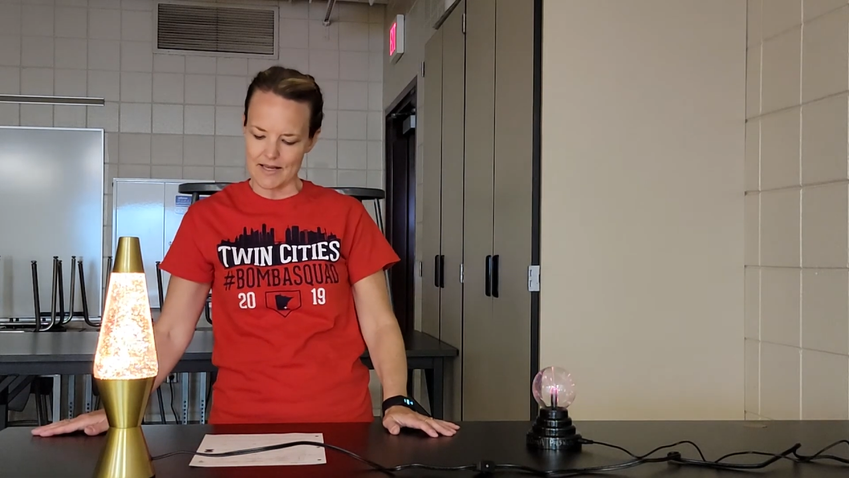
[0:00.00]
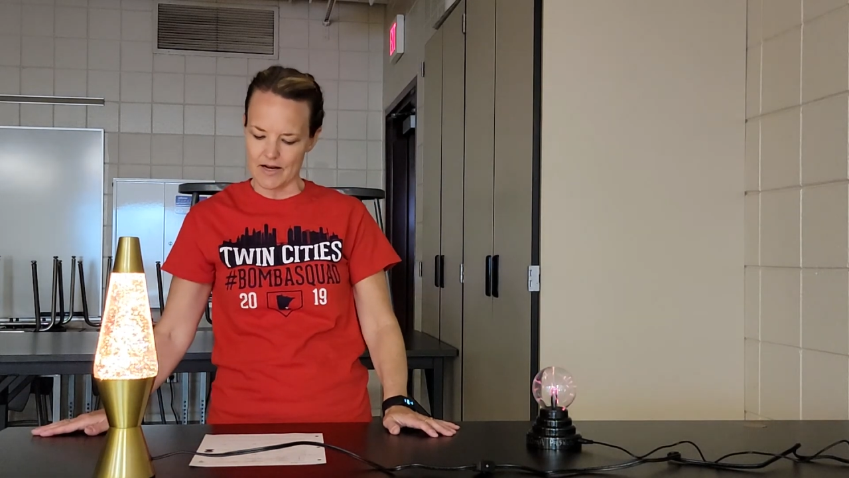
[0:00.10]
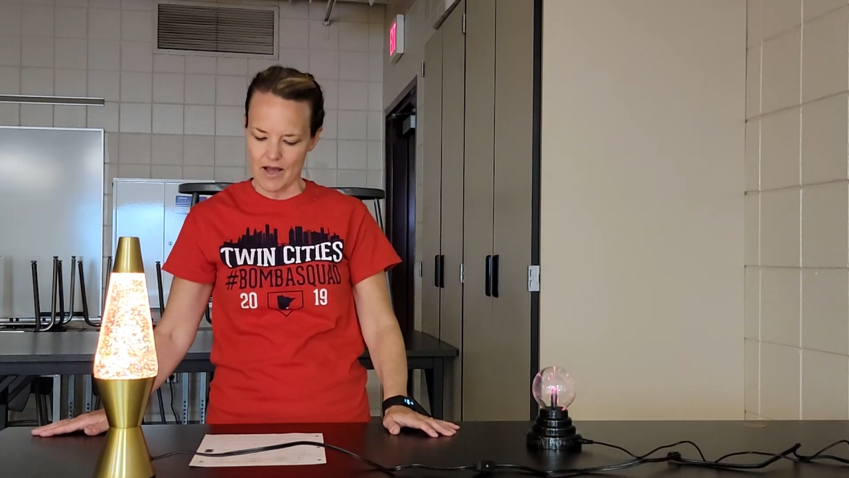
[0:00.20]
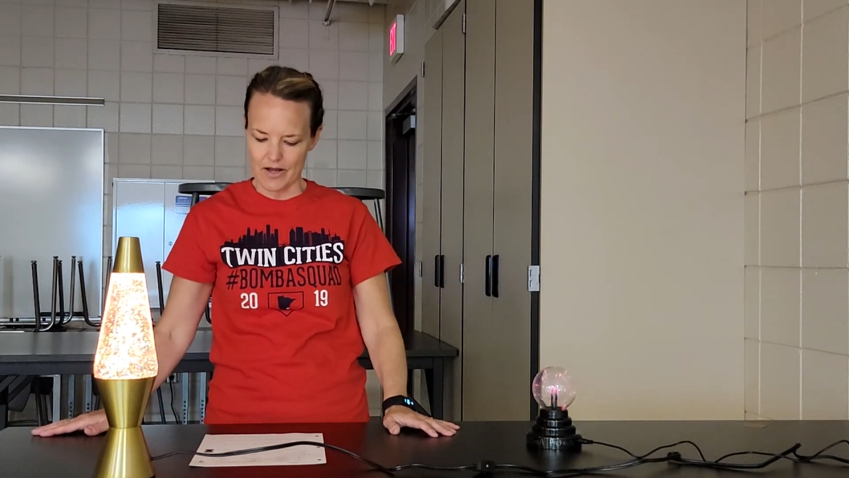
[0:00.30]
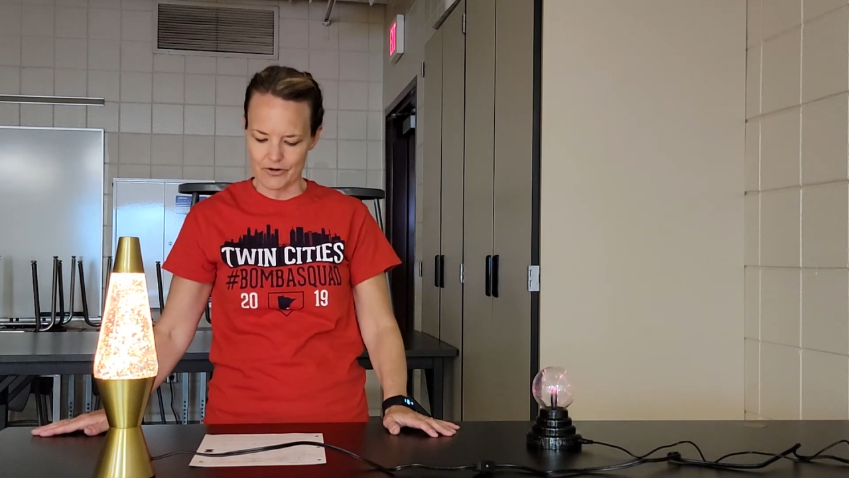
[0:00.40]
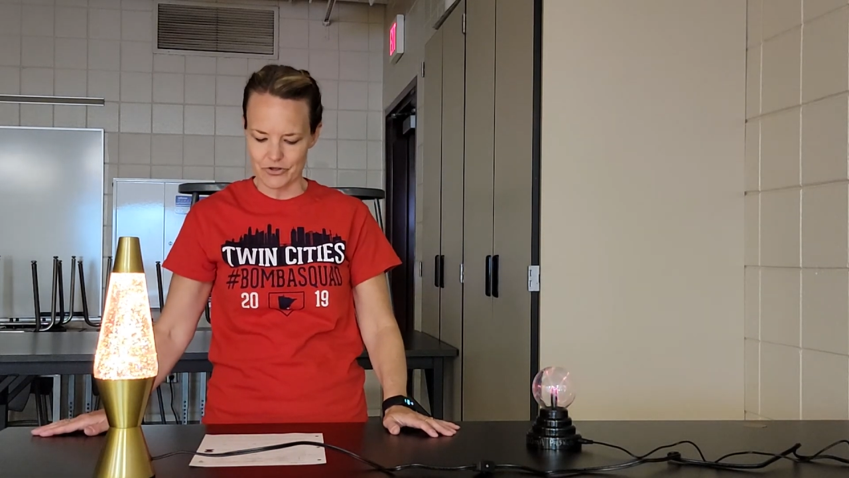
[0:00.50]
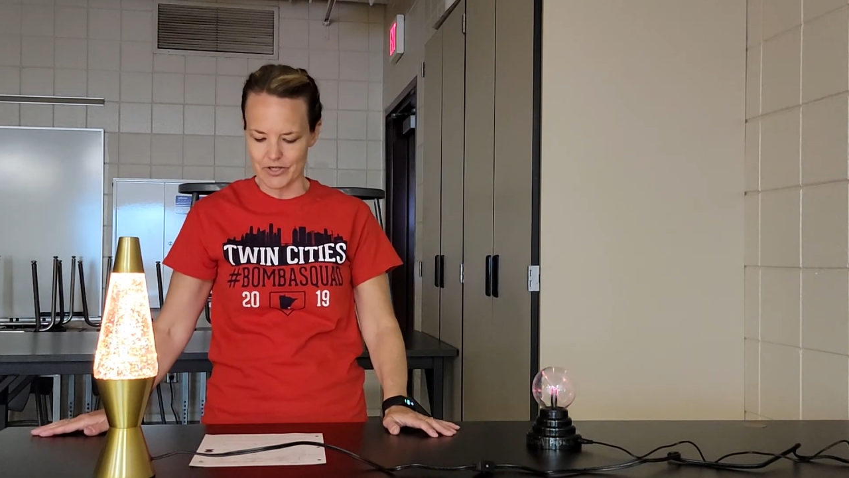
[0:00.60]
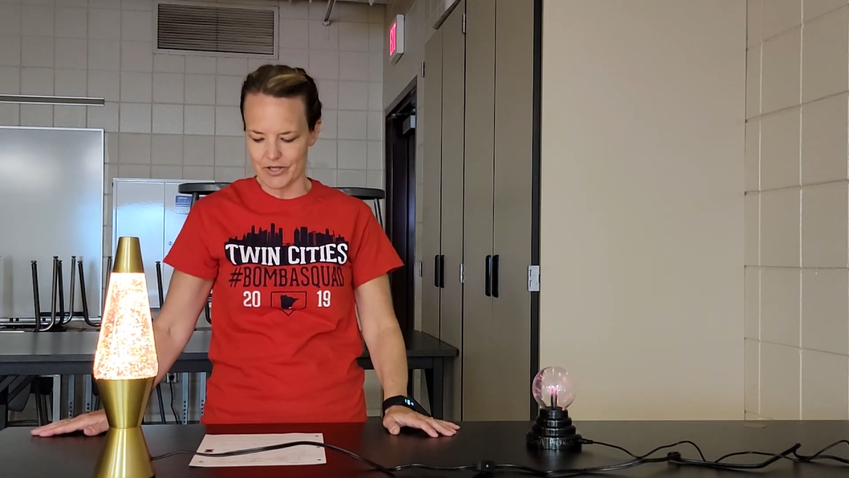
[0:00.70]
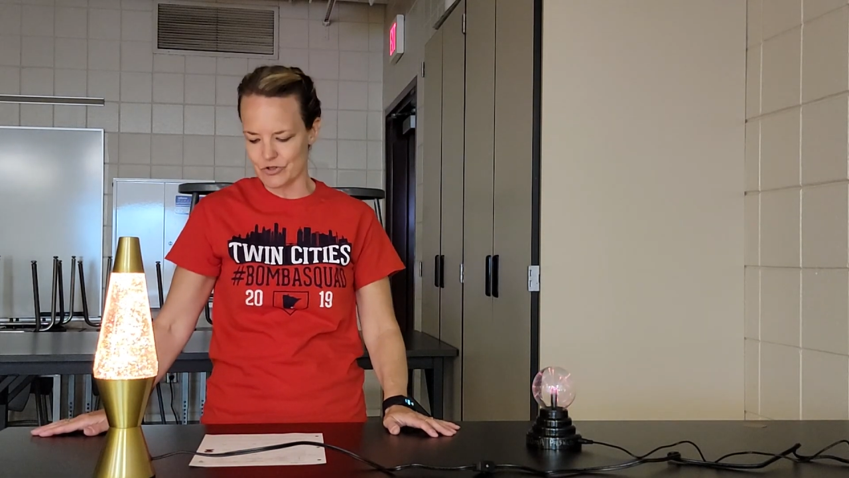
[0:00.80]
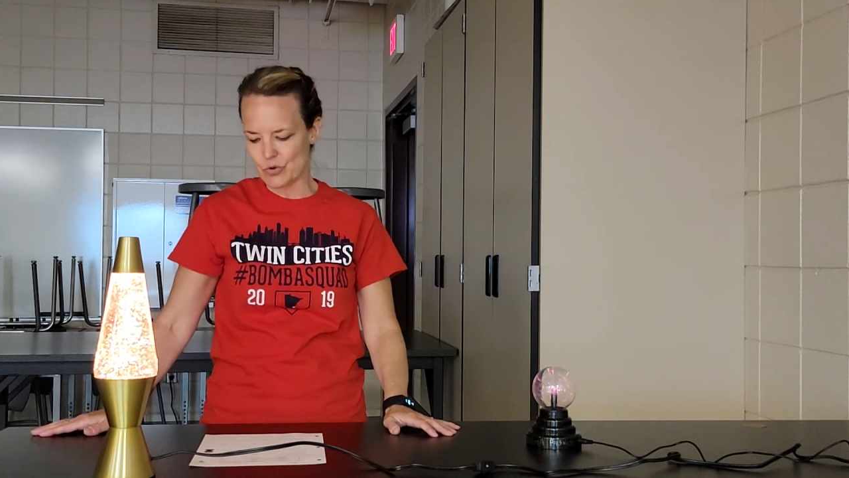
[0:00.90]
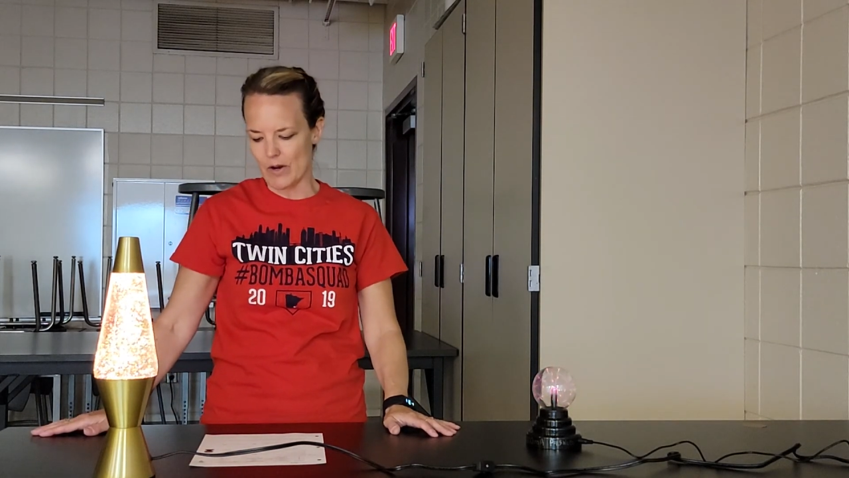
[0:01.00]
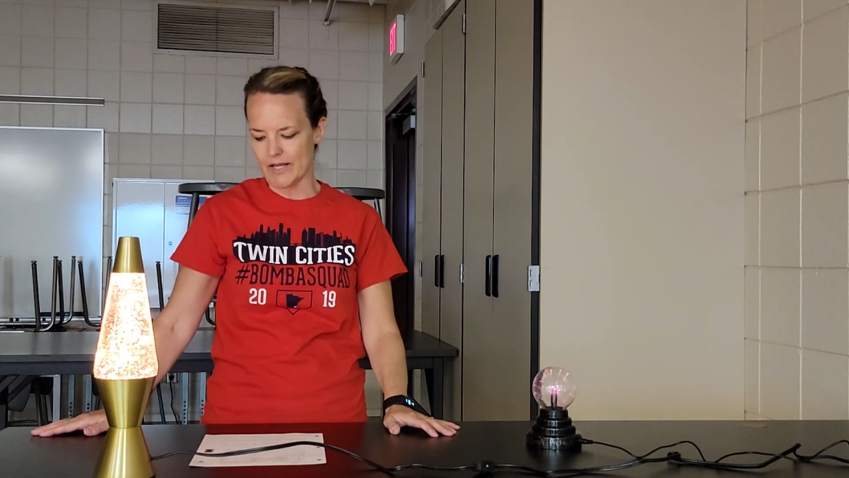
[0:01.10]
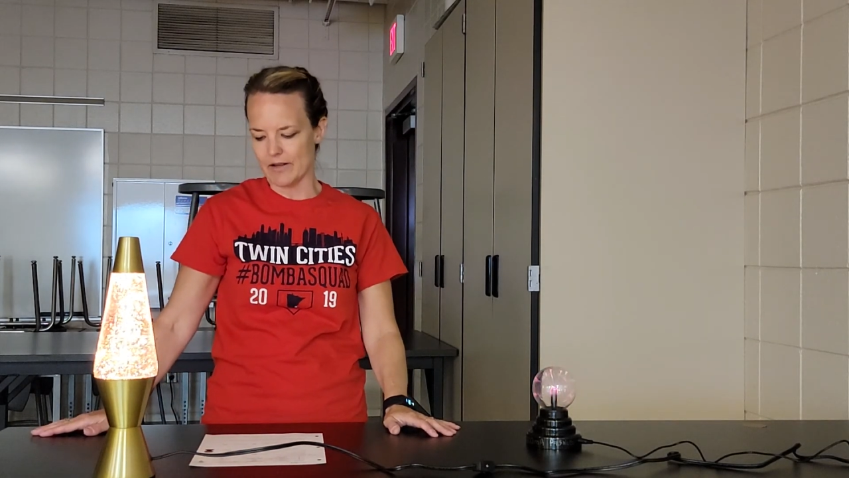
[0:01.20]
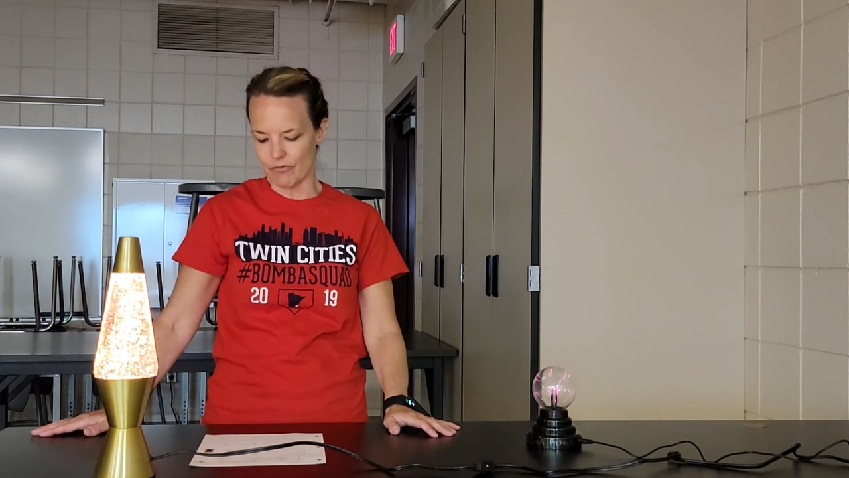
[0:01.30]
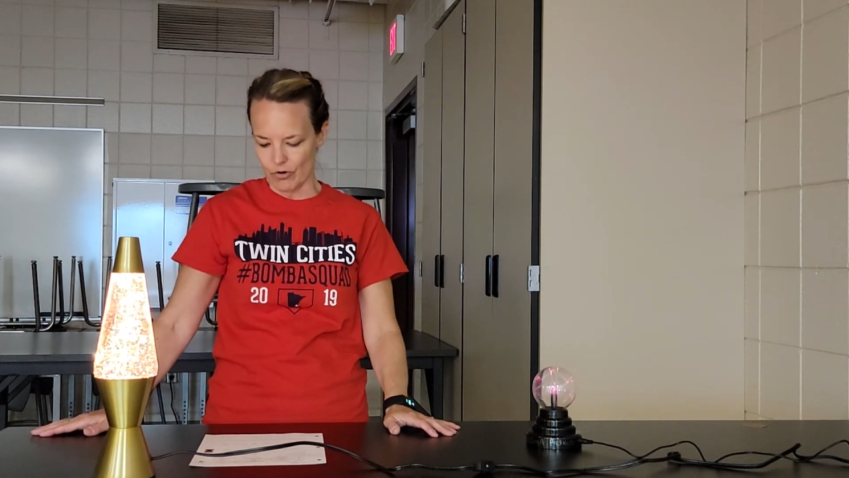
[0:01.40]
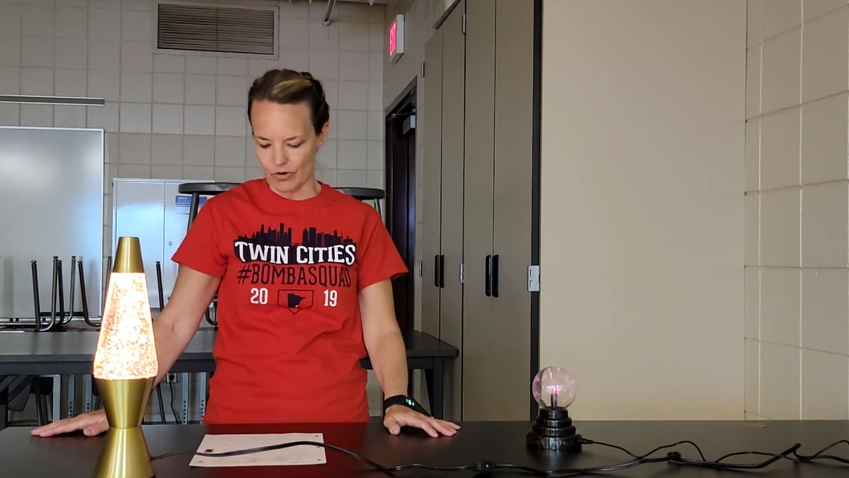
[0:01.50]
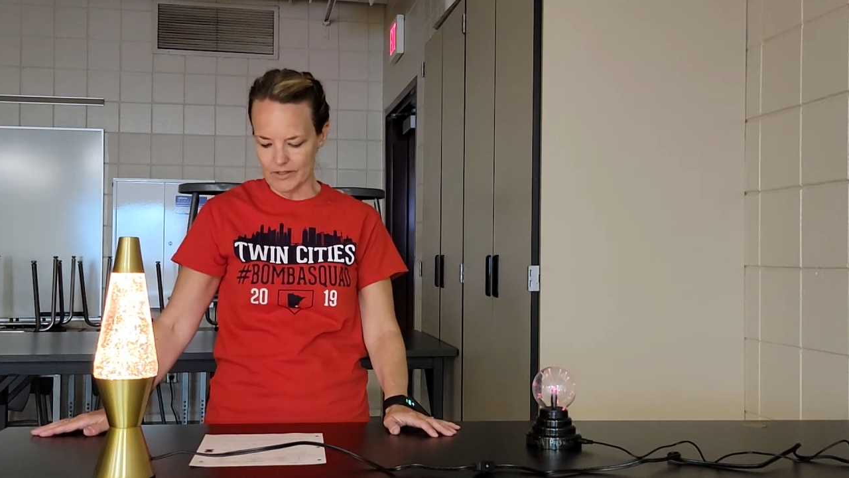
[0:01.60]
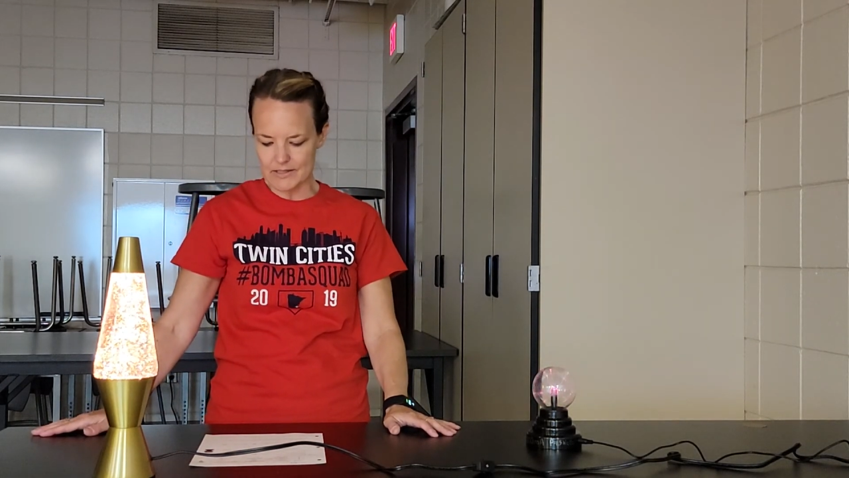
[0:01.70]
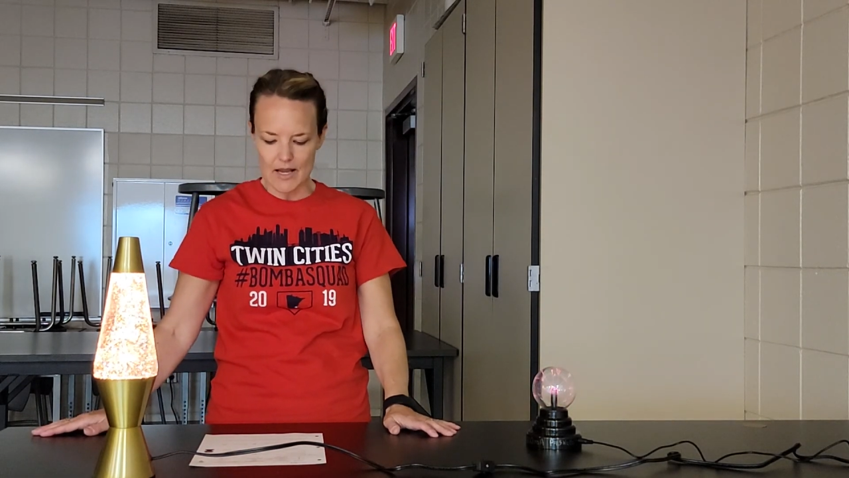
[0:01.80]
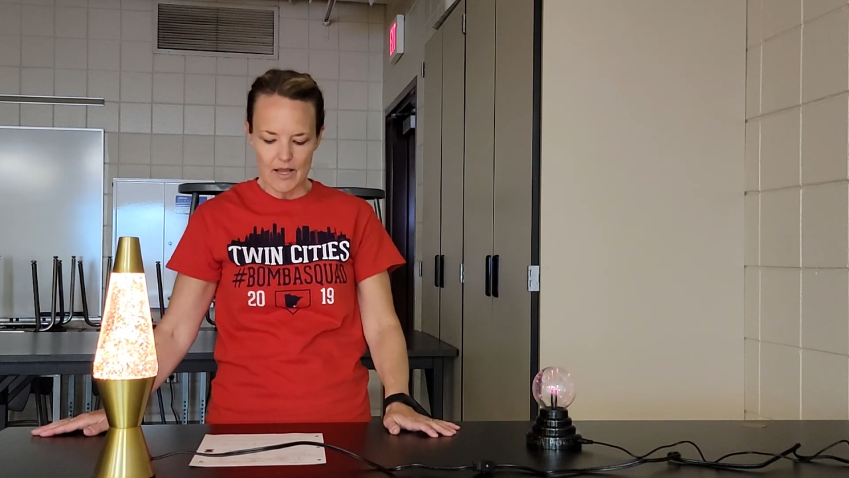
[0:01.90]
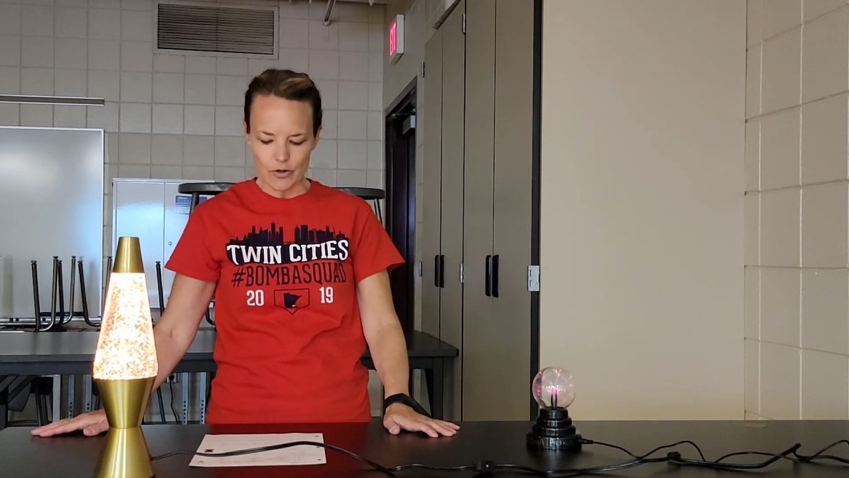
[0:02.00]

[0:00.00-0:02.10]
and 120 volts.